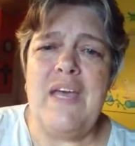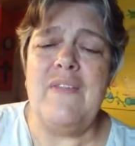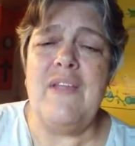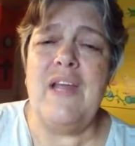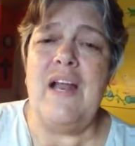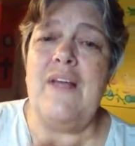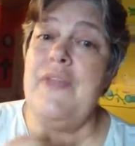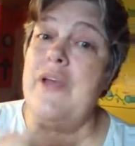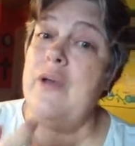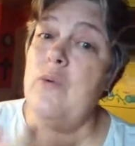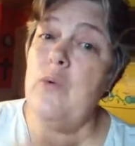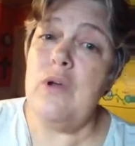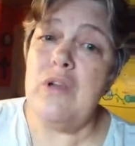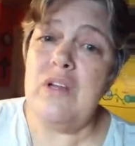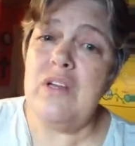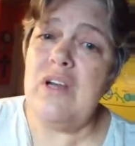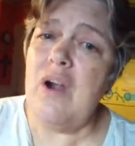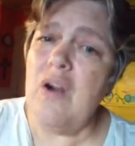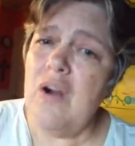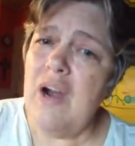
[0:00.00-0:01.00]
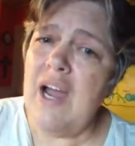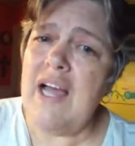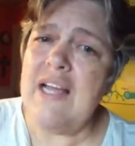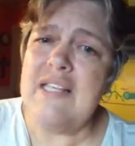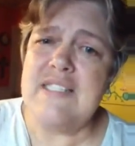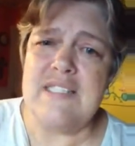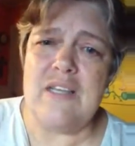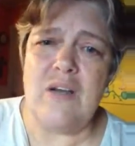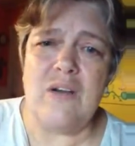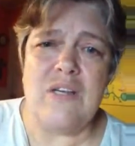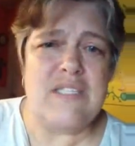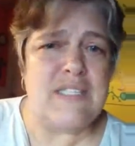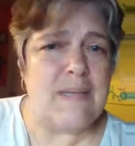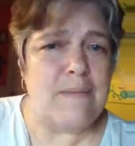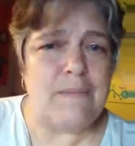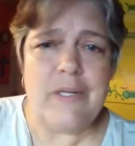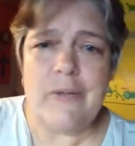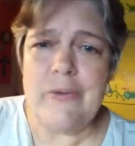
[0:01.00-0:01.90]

And then I think, well, all right, as long as I'm